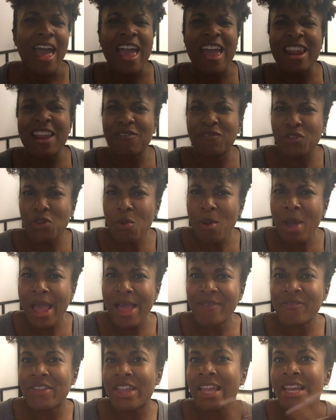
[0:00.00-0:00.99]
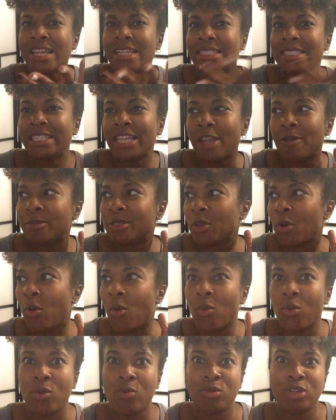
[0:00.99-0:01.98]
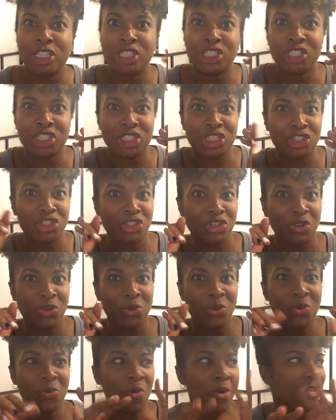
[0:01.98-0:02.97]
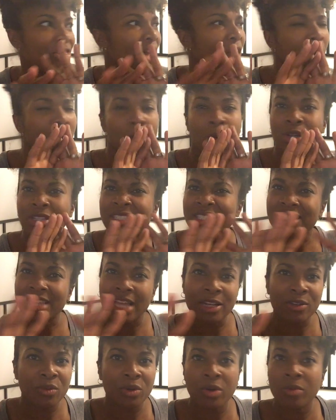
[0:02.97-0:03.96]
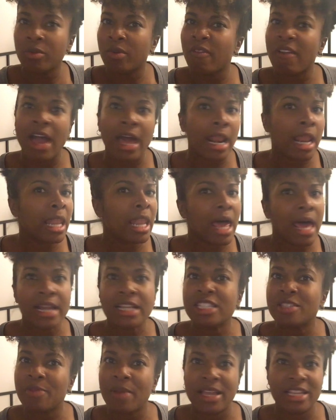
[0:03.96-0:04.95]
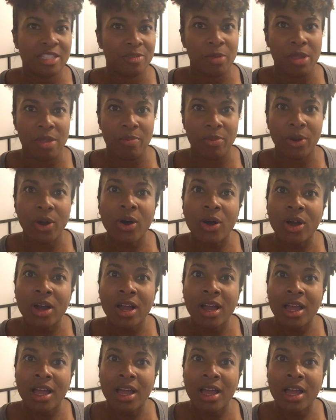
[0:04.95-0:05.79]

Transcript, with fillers: And if you have any tips on what we should do with our sunroom, we've got a lot of space, people.